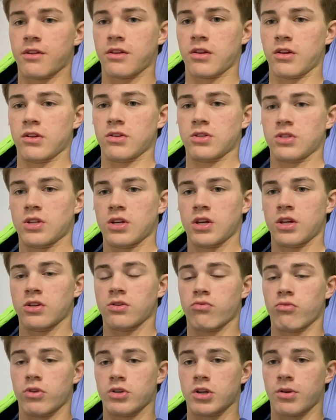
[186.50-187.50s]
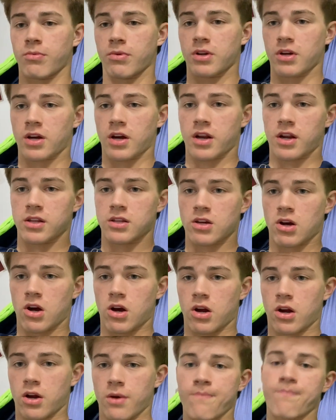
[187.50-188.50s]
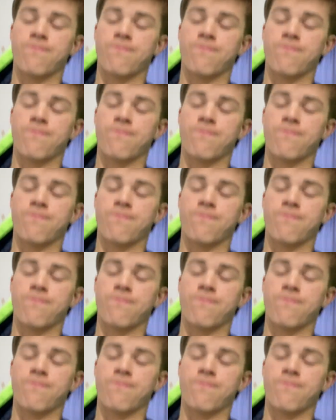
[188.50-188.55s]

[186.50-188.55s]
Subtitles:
these things, which I'm going to kind of talk